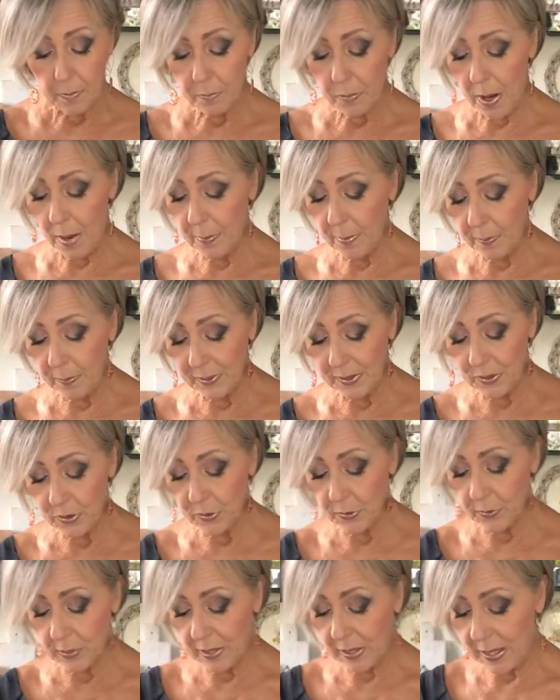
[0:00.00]
Probably
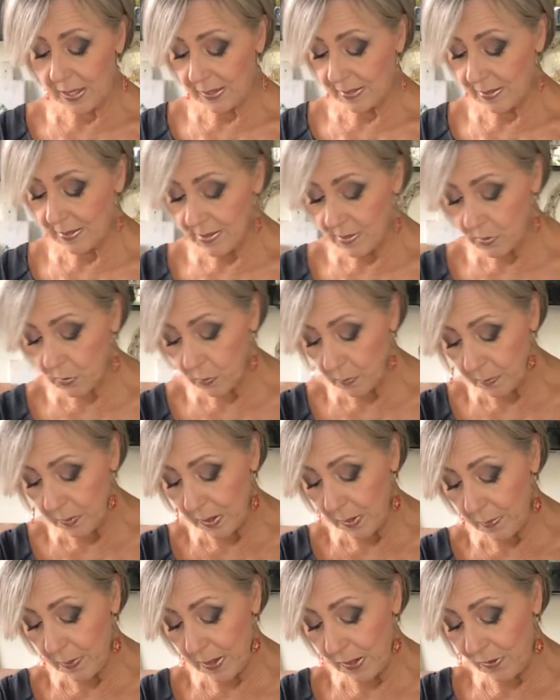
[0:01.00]
do it like this would
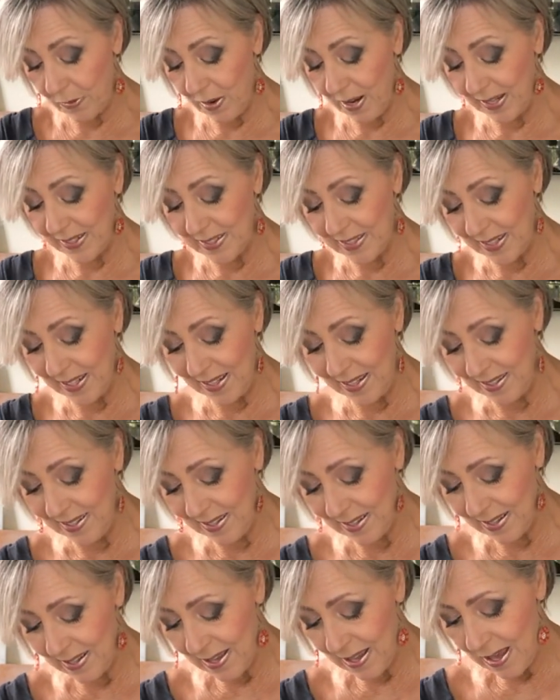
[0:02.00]
be a better idea.
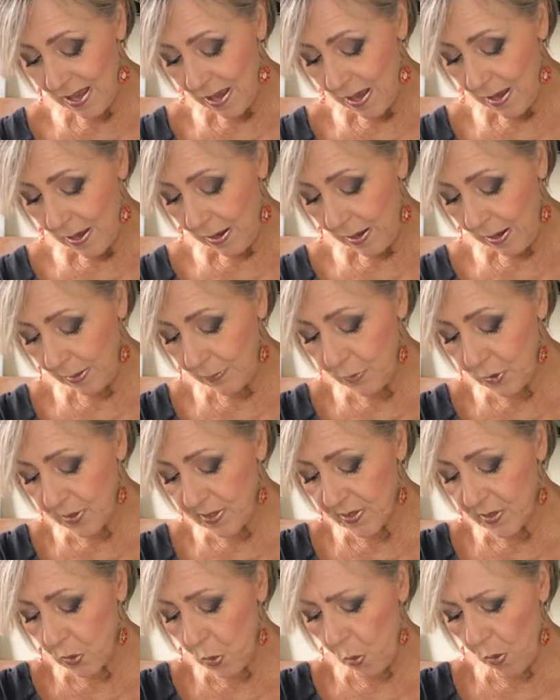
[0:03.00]
I'm
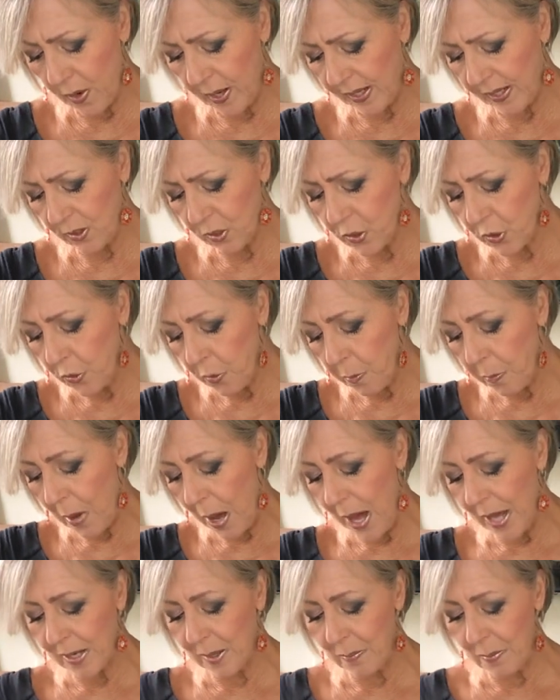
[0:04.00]
just scoring to the
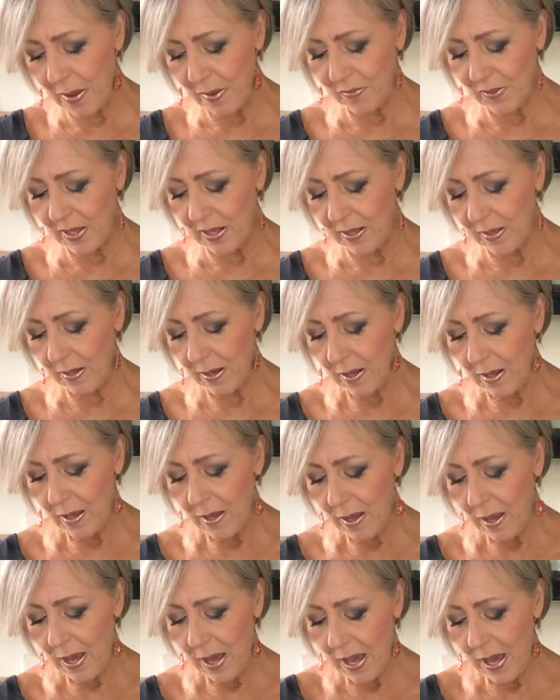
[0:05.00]
bottom of it
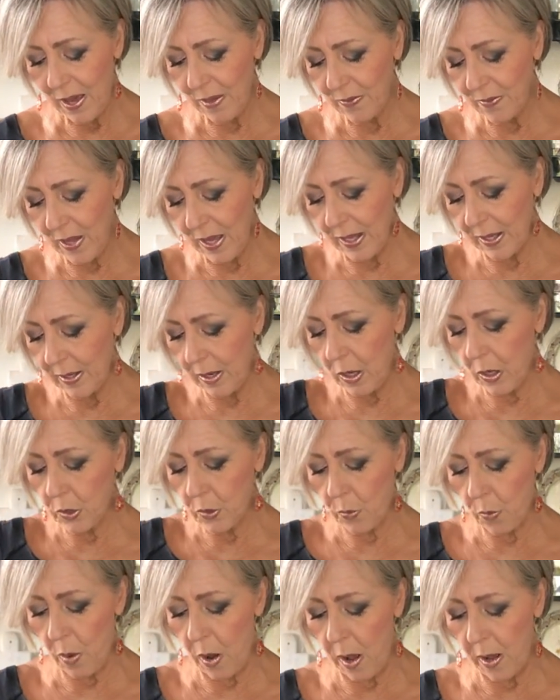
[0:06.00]
and then
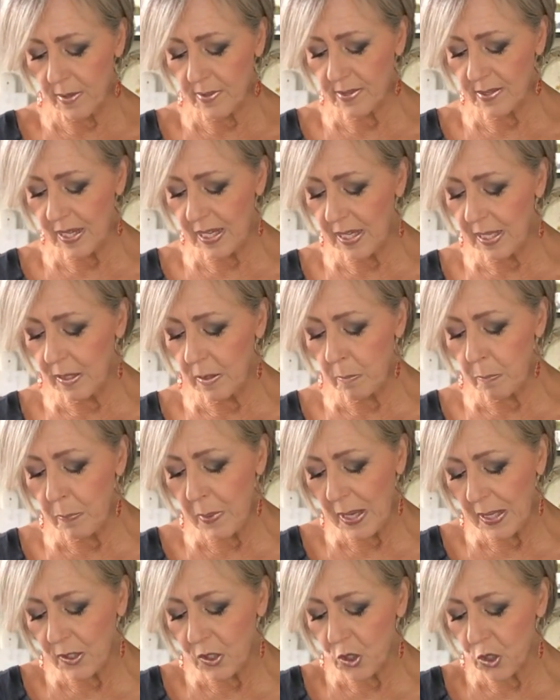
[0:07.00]
across in
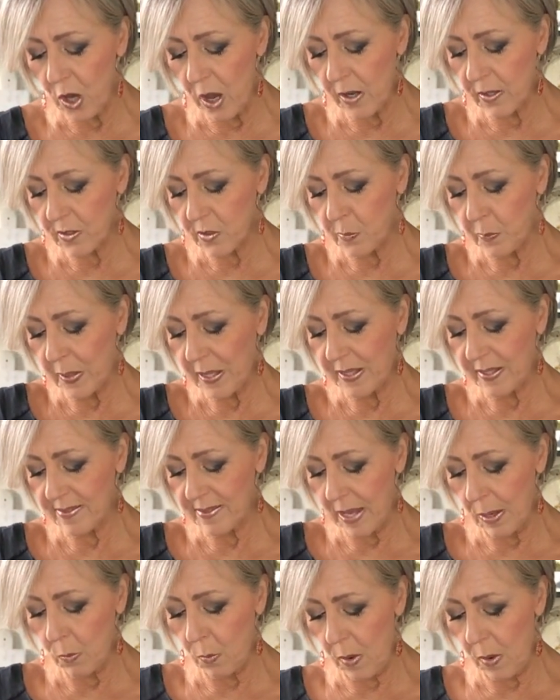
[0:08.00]
big chunks because I